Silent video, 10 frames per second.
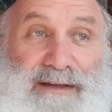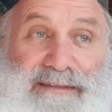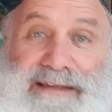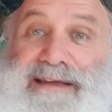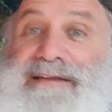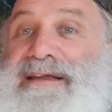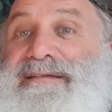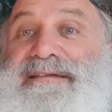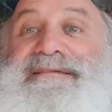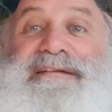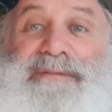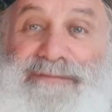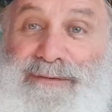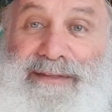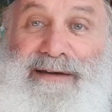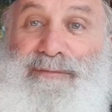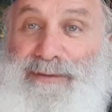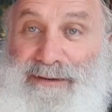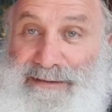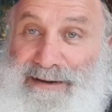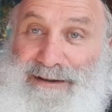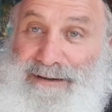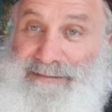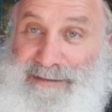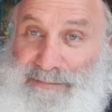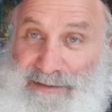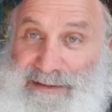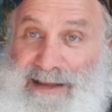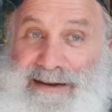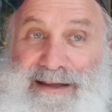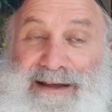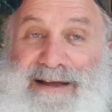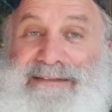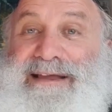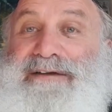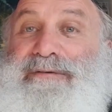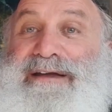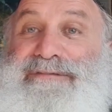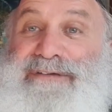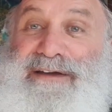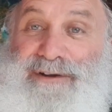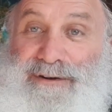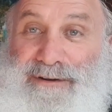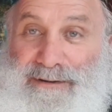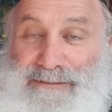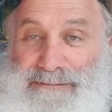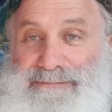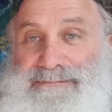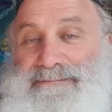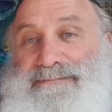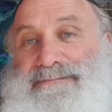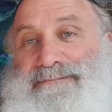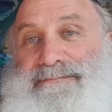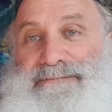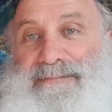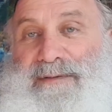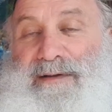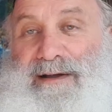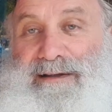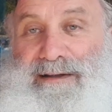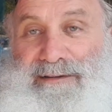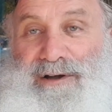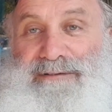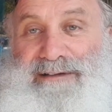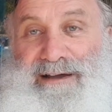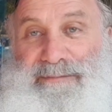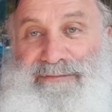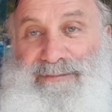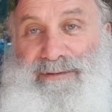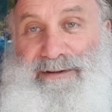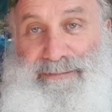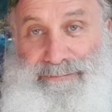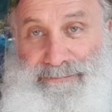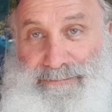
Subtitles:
I think it existed before that word and that concept and that Greek figure a long time before him.